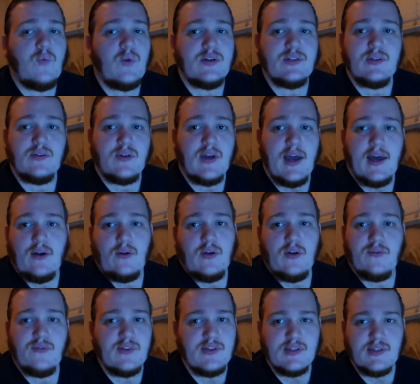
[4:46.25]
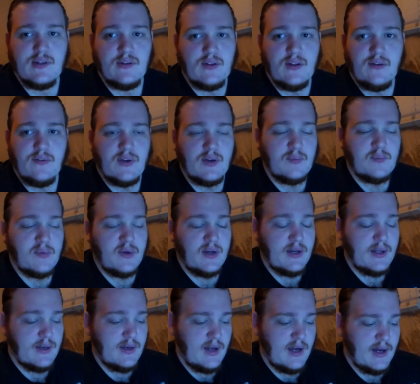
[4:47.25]
Was okay. I don't know if he's still living,
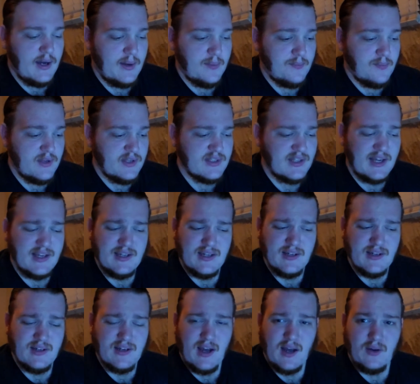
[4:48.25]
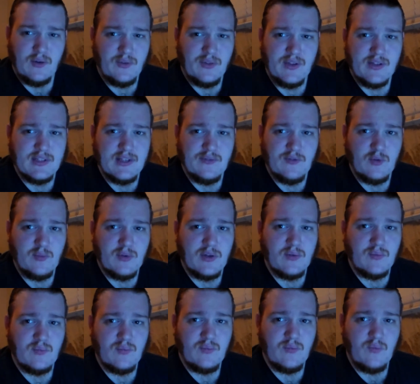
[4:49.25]
but his identity I don't think has ever
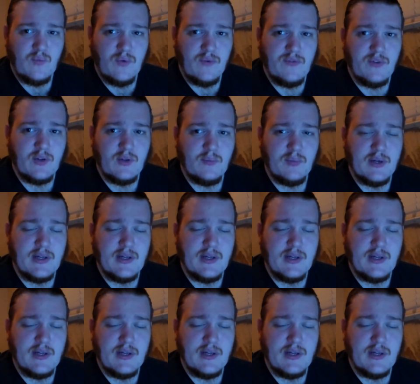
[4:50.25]
been revealed.